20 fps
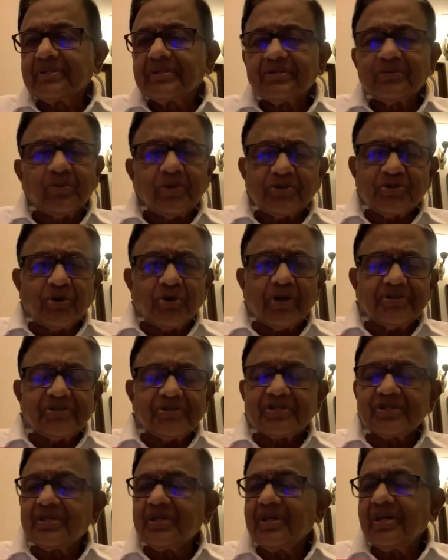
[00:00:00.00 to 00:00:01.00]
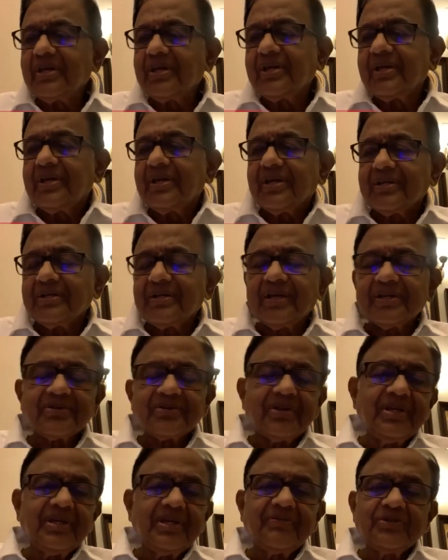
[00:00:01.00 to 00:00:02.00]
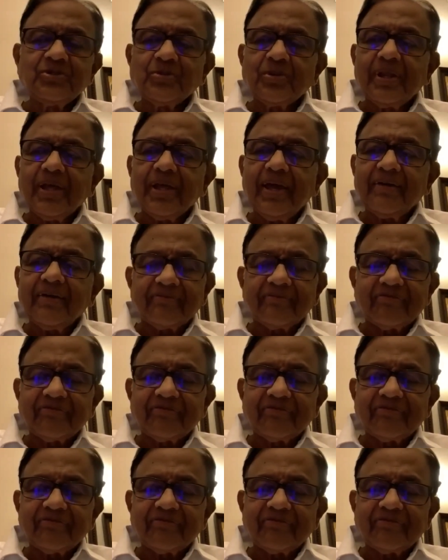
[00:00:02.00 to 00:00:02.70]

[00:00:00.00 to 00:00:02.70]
What choice does an individual have?